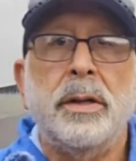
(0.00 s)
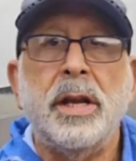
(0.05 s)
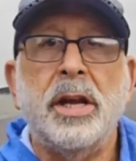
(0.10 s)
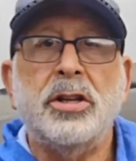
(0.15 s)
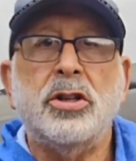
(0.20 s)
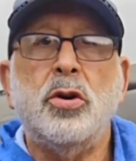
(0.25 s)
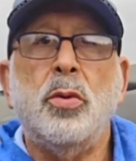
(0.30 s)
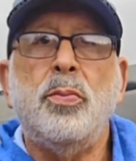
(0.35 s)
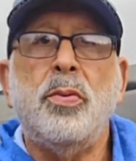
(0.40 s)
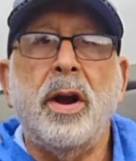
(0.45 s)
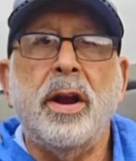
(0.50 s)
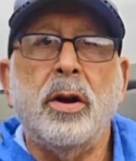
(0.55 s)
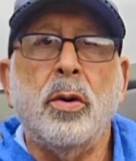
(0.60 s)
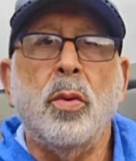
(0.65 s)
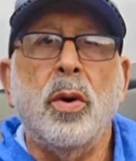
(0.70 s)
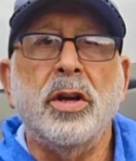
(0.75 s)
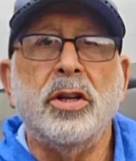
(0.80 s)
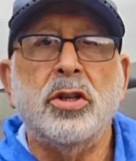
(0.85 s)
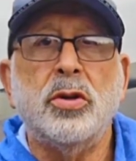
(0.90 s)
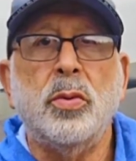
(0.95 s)
Test your
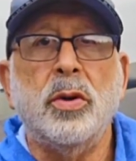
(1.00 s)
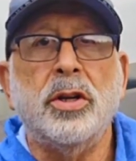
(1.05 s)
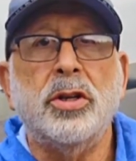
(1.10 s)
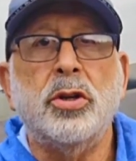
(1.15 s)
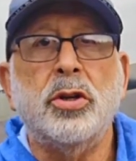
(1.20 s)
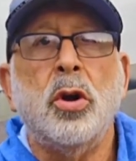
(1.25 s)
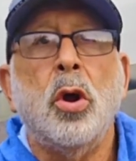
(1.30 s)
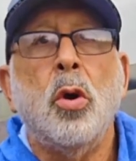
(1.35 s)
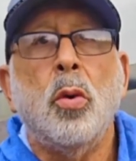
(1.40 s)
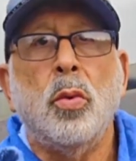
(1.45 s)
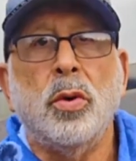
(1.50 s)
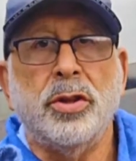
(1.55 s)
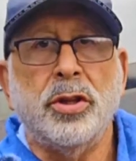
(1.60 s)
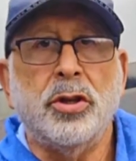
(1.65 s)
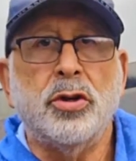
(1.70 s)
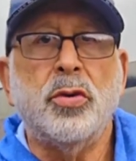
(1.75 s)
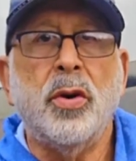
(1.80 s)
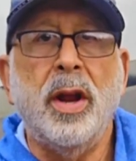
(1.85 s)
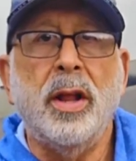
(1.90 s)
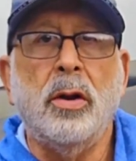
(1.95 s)
breakaway switch with the
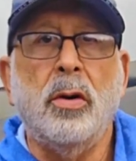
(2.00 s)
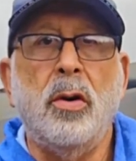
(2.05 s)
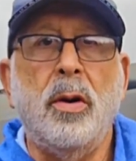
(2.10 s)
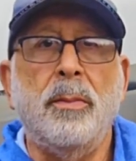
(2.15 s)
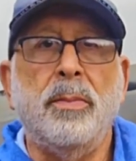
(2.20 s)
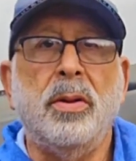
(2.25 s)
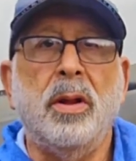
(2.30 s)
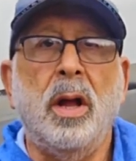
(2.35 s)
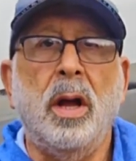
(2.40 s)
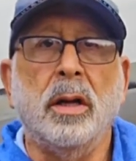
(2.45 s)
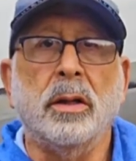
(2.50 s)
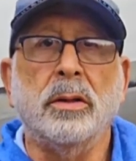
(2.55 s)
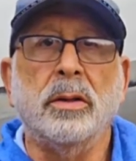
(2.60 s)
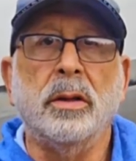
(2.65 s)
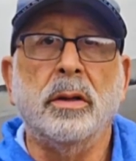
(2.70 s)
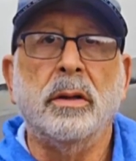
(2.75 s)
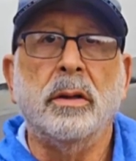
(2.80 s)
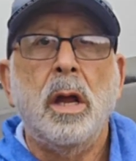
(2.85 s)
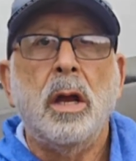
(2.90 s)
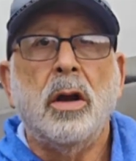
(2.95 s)
trailer unplugged.
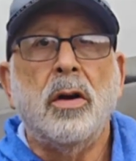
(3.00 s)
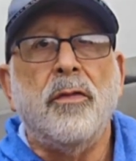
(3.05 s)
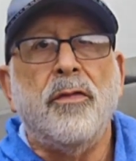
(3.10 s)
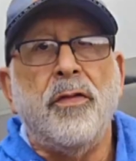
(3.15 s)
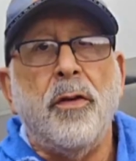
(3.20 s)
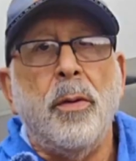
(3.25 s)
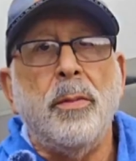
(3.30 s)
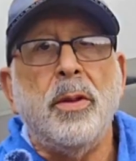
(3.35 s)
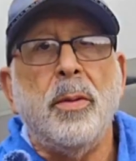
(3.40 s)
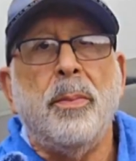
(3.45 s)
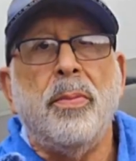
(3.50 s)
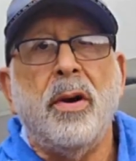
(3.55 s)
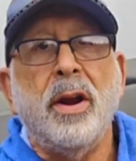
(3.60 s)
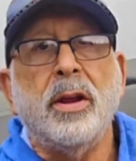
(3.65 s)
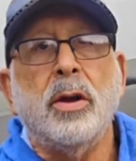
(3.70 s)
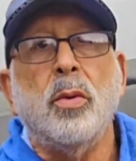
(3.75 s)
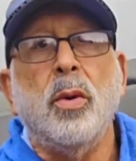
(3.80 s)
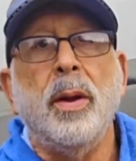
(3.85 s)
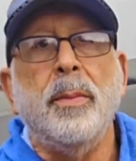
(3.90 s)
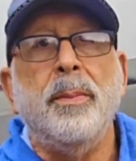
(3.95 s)
Confirm the
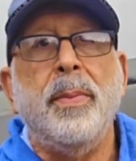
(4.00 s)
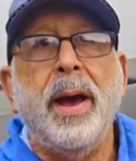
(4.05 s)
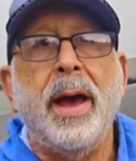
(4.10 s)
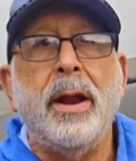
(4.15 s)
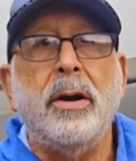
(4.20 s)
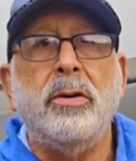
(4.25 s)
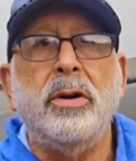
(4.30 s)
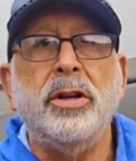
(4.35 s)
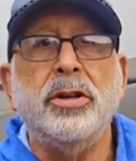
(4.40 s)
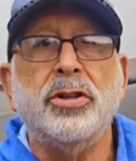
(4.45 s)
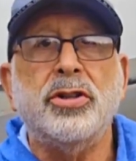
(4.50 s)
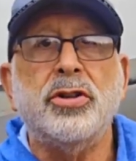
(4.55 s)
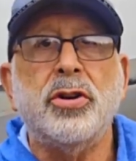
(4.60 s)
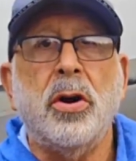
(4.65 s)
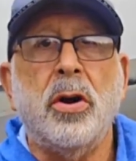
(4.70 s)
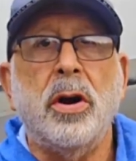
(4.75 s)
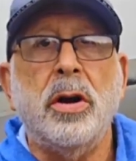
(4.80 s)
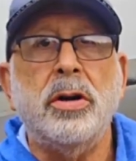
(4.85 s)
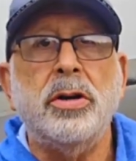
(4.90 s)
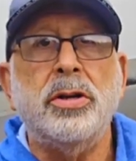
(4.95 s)
breakaway battery is
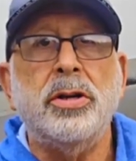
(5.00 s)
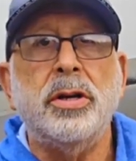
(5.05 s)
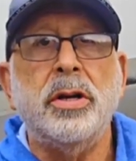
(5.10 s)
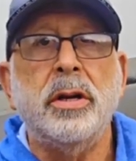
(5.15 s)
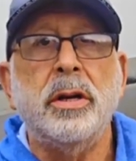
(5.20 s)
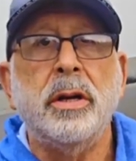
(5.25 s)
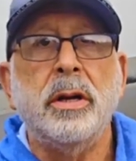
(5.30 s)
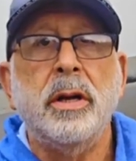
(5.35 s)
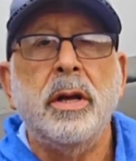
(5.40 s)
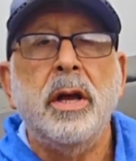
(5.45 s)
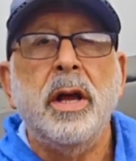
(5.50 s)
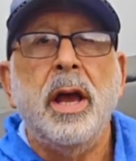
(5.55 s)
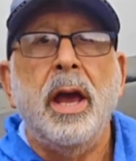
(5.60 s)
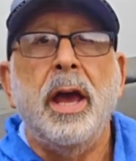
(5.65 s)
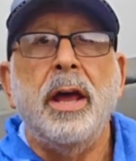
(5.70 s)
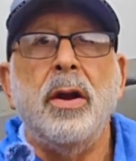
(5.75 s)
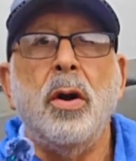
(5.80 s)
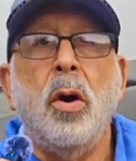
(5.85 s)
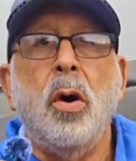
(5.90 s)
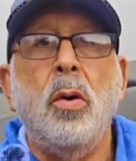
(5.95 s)
charged,
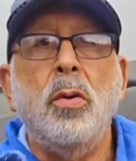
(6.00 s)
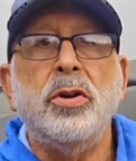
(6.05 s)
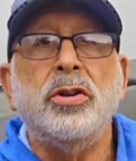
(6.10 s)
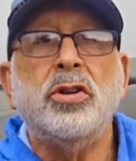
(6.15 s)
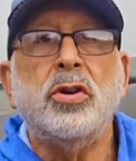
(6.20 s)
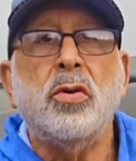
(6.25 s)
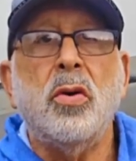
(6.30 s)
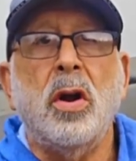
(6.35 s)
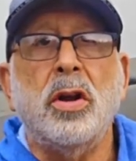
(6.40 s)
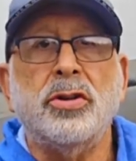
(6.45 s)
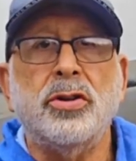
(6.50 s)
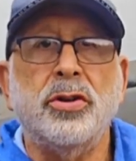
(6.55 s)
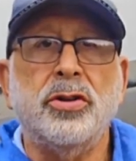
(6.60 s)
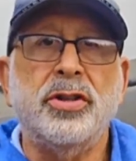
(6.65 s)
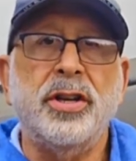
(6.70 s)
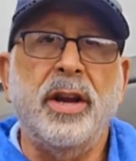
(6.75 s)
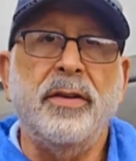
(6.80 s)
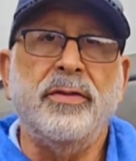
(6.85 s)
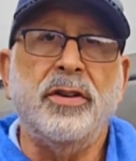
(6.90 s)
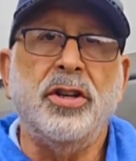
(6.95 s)
and always cross your
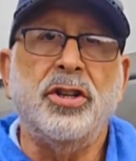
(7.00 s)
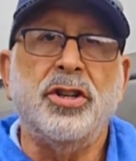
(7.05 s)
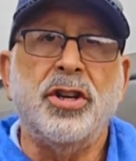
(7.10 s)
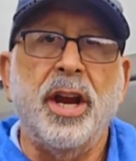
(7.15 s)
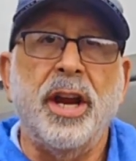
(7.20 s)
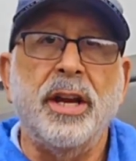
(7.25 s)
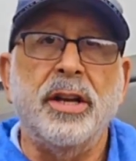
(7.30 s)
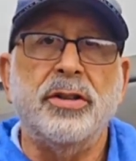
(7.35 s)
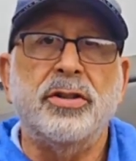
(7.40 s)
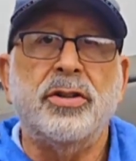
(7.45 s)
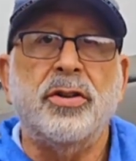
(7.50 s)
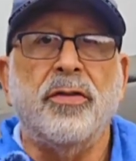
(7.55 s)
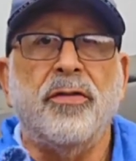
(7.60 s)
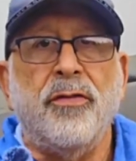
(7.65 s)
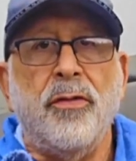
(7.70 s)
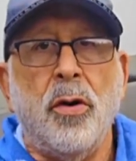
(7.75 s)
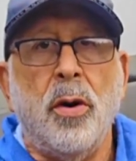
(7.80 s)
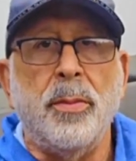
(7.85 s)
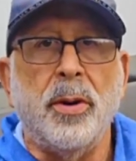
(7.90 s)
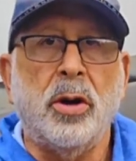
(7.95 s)
safety chains to
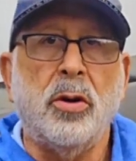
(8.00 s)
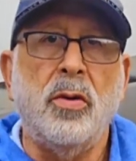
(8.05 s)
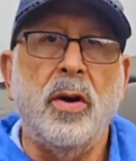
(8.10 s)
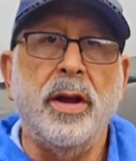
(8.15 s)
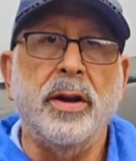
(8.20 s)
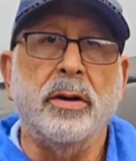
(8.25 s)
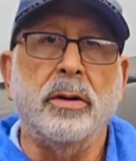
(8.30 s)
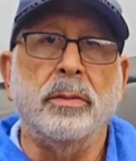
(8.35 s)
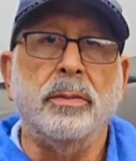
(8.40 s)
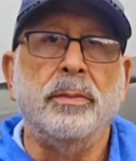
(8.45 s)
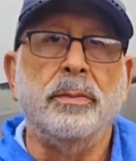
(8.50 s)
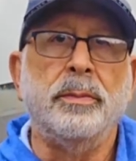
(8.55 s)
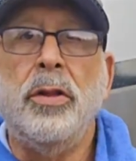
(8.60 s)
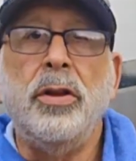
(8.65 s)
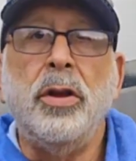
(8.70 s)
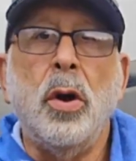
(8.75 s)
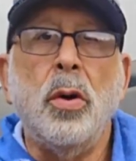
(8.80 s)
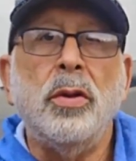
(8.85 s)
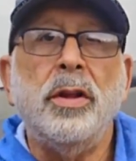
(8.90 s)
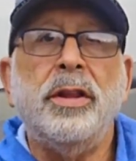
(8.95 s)
form a cradle.
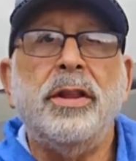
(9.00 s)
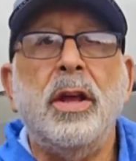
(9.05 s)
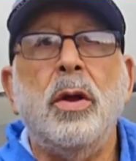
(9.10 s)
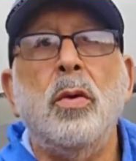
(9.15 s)
The only